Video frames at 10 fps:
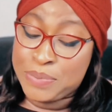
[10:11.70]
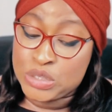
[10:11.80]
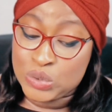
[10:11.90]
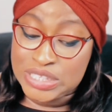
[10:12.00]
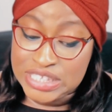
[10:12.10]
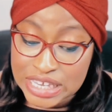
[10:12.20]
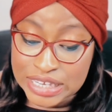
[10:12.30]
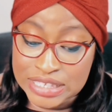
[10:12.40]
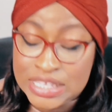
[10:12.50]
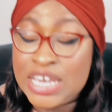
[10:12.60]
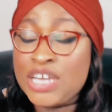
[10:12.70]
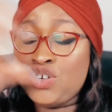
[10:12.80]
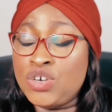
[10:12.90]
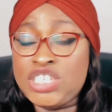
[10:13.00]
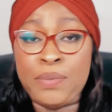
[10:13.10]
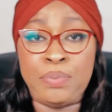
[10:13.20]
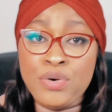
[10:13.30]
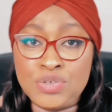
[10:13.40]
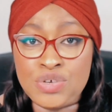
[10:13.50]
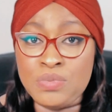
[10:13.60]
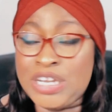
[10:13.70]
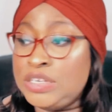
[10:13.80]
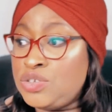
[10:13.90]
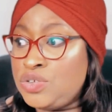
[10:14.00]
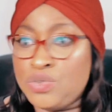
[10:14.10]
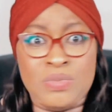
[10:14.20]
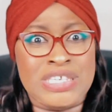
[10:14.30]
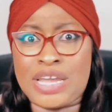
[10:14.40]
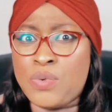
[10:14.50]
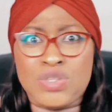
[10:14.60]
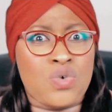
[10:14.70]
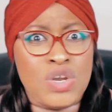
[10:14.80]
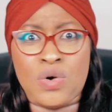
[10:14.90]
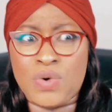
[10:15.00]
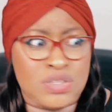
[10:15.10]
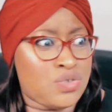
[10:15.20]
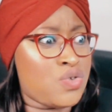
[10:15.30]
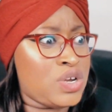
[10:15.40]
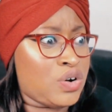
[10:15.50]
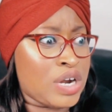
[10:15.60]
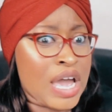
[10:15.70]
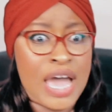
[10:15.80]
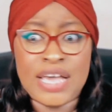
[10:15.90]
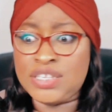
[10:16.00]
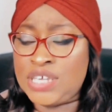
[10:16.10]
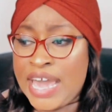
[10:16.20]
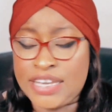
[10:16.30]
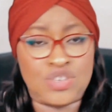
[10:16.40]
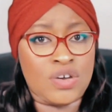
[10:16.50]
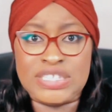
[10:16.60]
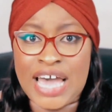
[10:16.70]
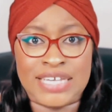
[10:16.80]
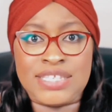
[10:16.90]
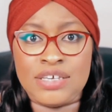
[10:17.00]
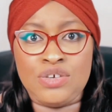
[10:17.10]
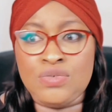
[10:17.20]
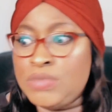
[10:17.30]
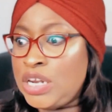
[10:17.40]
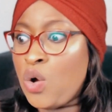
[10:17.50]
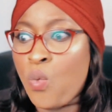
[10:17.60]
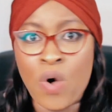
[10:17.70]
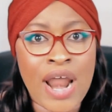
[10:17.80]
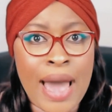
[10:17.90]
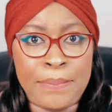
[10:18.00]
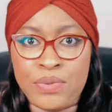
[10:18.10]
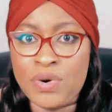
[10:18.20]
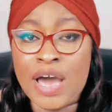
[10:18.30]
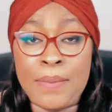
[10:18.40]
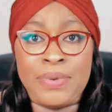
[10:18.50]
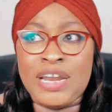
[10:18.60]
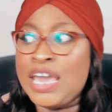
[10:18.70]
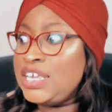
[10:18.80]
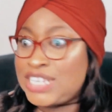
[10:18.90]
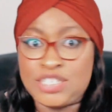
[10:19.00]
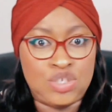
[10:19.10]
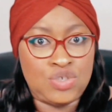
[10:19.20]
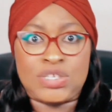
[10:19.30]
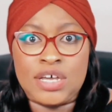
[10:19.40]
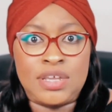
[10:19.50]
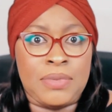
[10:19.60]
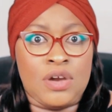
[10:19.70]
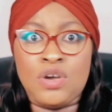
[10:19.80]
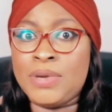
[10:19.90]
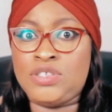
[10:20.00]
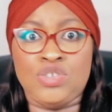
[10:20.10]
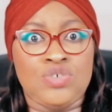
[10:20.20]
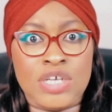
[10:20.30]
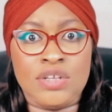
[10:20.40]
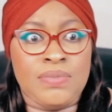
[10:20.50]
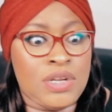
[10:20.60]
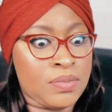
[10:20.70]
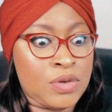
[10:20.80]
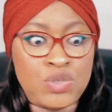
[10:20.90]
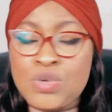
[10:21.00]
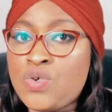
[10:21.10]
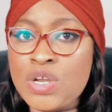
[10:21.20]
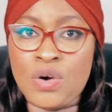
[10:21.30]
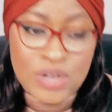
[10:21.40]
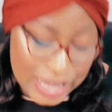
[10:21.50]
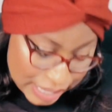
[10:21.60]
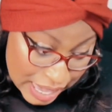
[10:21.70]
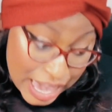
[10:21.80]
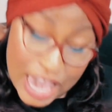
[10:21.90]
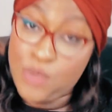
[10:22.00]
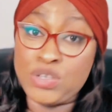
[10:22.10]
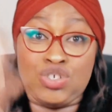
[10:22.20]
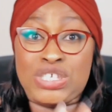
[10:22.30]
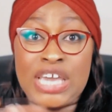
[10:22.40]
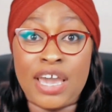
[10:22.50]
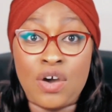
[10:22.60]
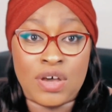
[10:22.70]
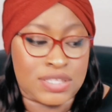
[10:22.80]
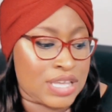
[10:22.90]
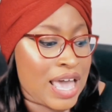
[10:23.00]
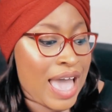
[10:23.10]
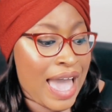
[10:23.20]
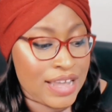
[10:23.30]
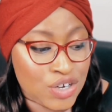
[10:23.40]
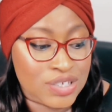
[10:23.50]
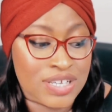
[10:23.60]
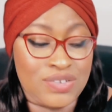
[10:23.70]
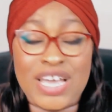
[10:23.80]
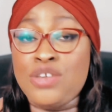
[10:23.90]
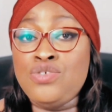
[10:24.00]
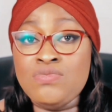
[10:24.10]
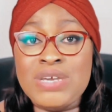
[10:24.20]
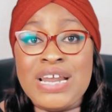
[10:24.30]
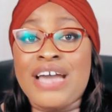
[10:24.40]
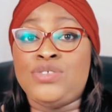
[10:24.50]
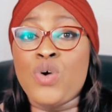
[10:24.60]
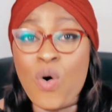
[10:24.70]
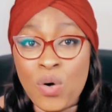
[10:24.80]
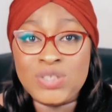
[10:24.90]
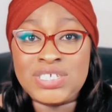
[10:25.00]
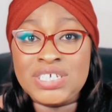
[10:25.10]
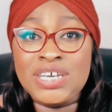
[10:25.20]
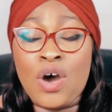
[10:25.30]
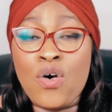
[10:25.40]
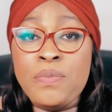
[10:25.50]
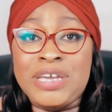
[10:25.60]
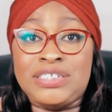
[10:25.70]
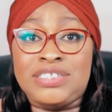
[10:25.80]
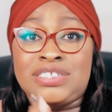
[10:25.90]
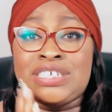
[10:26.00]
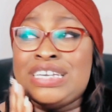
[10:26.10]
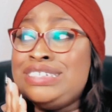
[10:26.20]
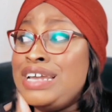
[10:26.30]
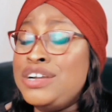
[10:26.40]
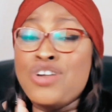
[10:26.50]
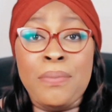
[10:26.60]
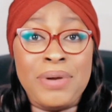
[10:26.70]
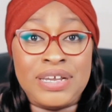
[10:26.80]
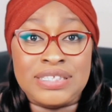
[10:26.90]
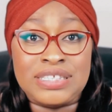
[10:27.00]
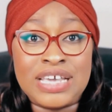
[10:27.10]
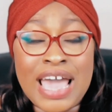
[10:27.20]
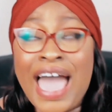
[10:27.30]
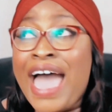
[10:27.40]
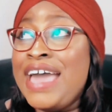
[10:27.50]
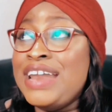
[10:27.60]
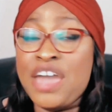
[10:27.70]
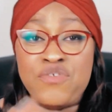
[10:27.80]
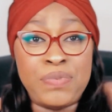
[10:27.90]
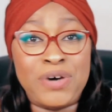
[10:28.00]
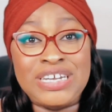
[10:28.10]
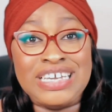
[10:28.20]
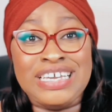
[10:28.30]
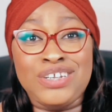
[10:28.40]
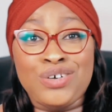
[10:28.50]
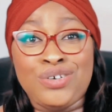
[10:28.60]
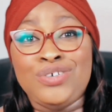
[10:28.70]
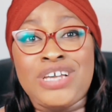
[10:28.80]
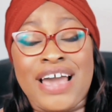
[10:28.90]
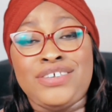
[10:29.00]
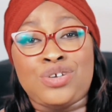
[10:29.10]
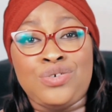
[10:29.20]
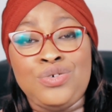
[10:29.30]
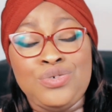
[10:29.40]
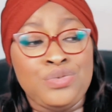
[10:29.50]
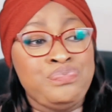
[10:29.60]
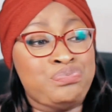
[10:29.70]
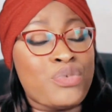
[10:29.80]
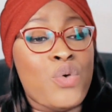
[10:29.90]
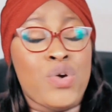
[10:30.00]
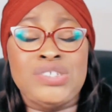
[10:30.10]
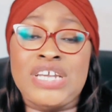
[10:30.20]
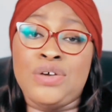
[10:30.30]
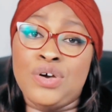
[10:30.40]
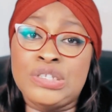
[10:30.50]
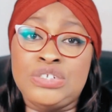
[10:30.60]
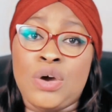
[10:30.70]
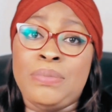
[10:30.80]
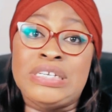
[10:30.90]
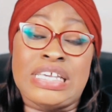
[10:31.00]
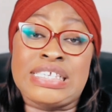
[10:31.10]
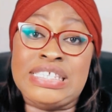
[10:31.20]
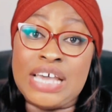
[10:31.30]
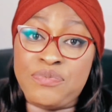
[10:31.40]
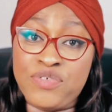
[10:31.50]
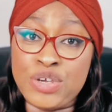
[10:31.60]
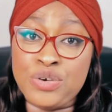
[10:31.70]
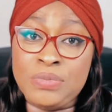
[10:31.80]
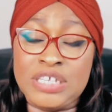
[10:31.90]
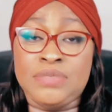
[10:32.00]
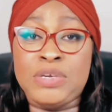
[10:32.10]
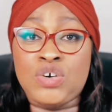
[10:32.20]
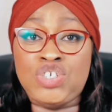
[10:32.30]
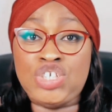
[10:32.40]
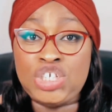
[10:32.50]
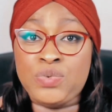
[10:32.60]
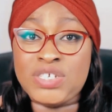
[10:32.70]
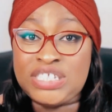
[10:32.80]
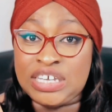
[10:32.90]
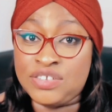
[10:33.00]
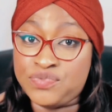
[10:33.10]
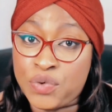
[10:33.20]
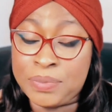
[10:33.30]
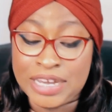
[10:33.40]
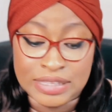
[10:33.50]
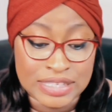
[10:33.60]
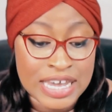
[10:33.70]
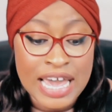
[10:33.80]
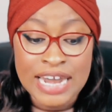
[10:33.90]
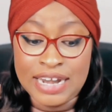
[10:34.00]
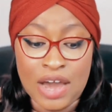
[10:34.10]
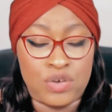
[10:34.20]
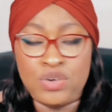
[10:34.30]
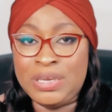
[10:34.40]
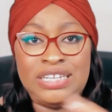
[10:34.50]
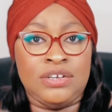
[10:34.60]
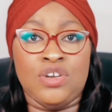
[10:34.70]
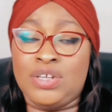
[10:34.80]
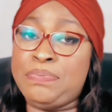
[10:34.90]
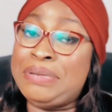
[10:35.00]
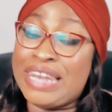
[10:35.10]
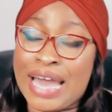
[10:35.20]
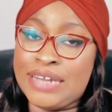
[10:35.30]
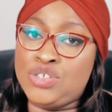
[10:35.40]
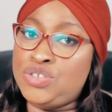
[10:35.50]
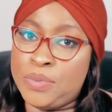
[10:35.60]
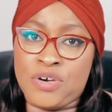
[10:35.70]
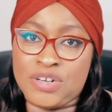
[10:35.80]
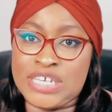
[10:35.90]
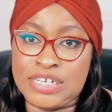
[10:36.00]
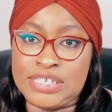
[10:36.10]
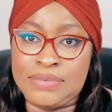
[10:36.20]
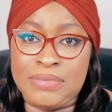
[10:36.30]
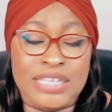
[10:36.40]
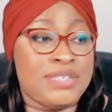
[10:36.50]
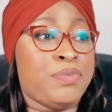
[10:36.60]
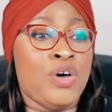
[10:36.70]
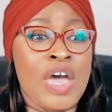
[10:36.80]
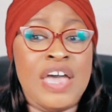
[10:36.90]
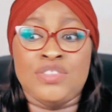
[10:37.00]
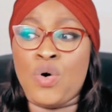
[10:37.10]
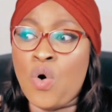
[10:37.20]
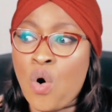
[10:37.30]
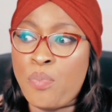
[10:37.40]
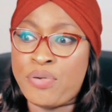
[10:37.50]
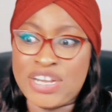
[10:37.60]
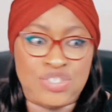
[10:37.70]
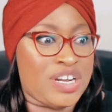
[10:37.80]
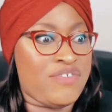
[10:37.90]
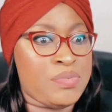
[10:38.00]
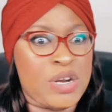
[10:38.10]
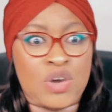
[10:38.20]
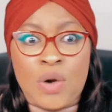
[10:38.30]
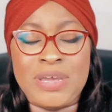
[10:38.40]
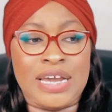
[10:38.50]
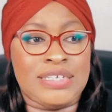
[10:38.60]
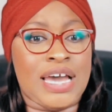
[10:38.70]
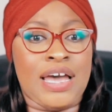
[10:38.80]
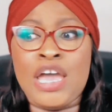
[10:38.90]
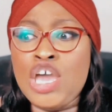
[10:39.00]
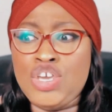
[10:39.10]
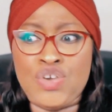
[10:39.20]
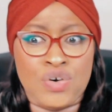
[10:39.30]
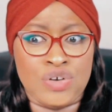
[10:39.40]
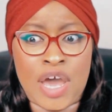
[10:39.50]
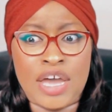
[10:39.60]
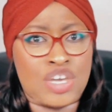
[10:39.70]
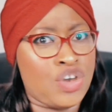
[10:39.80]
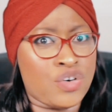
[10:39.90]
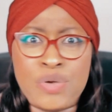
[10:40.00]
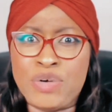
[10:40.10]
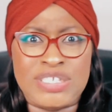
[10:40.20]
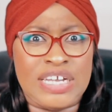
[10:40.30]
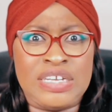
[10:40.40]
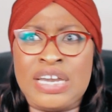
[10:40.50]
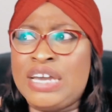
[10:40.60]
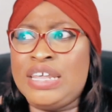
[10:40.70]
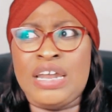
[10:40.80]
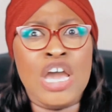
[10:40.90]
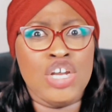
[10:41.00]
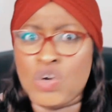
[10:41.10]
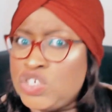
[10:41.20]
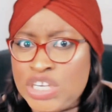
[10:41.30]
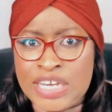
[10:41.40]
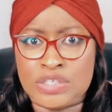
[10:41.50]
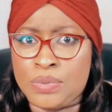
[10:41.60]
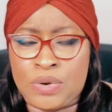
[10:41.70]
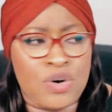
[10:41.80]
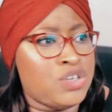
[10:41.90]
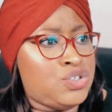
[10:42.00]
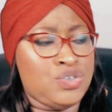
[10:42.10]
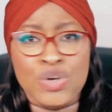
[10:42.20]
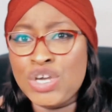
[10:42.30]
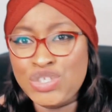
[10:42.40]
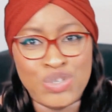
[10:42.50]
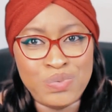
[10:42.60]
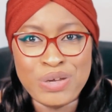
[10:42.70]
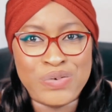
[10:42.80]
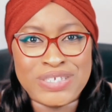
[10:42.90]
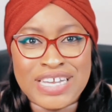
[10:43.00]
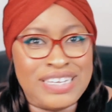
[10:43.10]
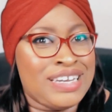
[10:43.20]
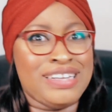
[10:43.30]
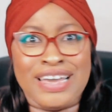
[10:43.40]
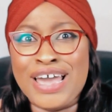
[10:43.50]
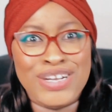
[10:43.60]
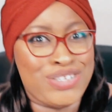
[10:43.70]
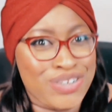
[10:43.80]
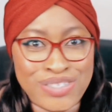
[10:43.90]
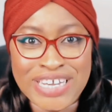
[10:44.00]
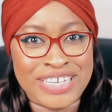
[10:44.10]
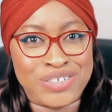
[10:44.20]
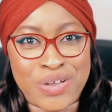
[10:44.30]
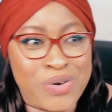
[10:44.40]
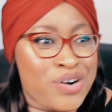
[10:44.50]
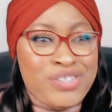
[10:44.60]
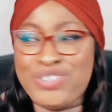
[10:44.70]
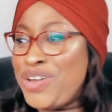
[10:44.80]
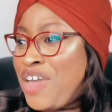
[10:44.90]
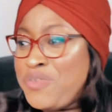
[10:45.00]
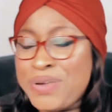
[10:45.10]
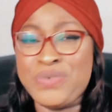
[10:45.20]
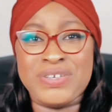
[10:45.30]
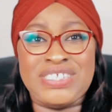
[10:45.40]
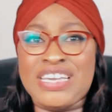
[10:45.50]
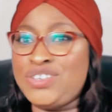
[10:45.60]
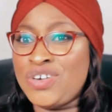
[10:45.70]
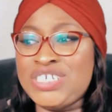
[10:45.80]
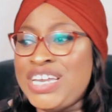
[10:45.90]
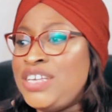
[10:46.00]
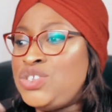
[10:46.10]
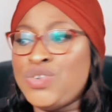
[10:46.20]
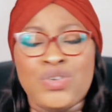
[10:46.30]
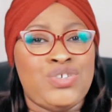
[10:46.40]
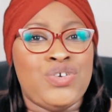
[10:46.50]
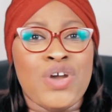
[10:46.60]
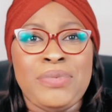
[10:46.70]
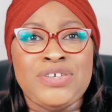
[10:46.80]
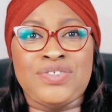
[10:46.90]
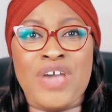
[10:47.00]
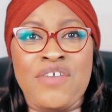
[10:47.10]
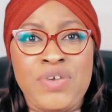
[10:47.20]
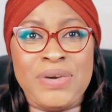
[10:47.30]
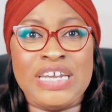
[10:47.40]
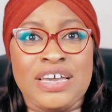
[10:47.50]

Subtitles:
episode 6. Dong-jae pulls Yumin into the room. He's like, what's going on? What's going on? Hye-sung is asking Yumin, what happened? What happened? It's like, did you tell them our numbers? Did you tell them our numbers? What's going on? Like, it was just chaos. It turns out that Yumin had told Orbit their numbers. And everybody in the good guy's crew wrote down all the numbers except for Yumin, because she was the informant. Now, Yumin did not plan to double-cross her teammates, but the whole pressure and everybody coming at her, Kyeong-rim was telling her that Dong-jae has double-crossed you. Jun-min was telling her that Dong-jae has double-crossed you. Everybody was saying Dong-jae has sold your numbers to everybody